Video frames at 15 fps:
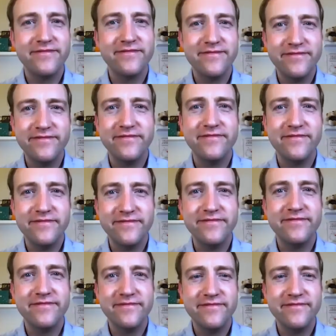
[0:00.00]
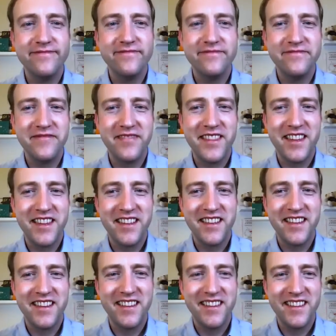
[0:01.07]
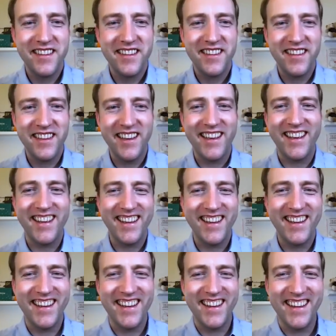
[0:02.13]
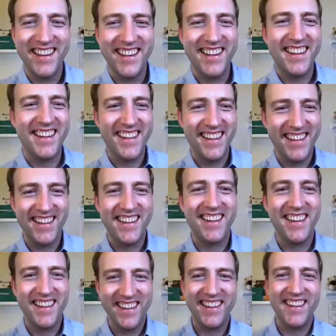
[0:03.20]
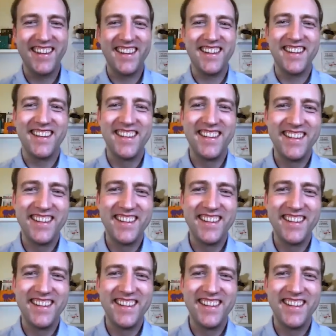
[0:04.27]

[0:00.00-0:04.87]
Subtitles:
(silent)